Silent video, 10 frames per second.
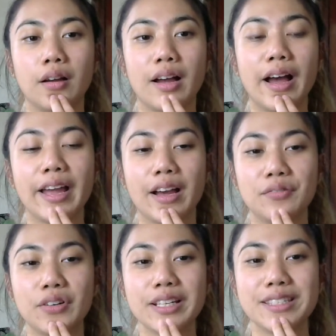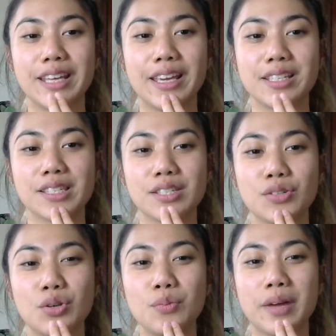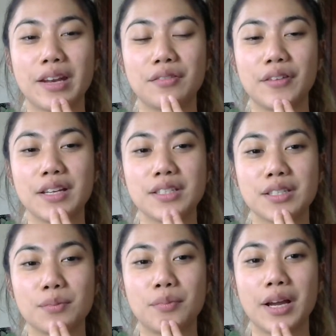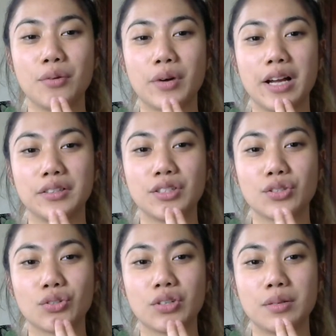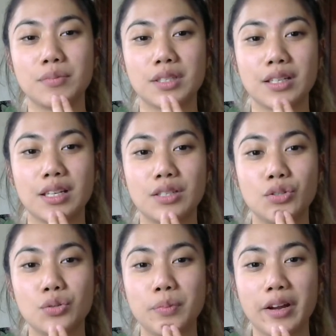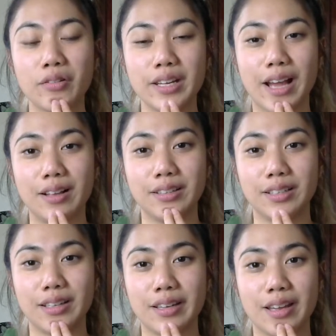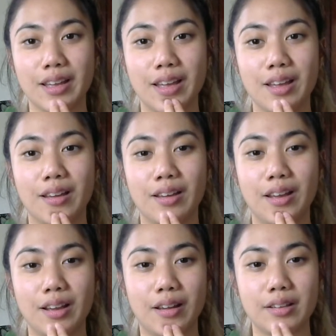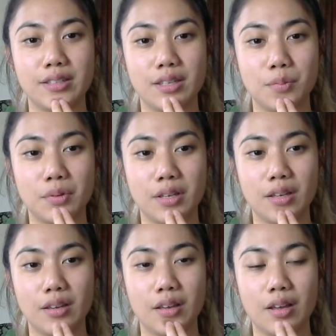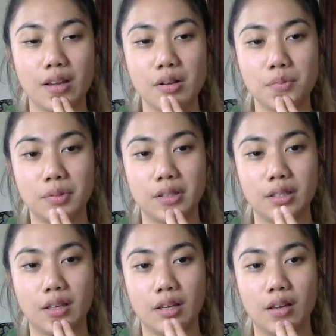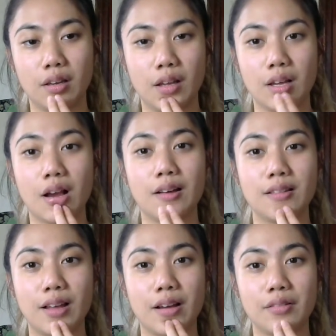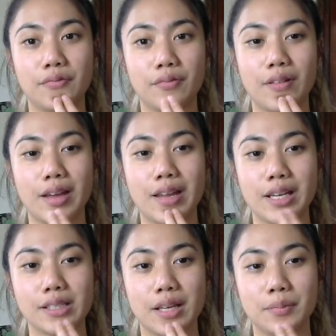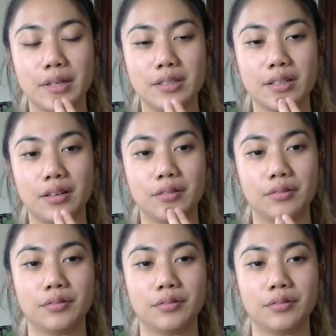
I have what it takes to manifest my wildest dreams into my reality, and I deeply and completely love and accept myself.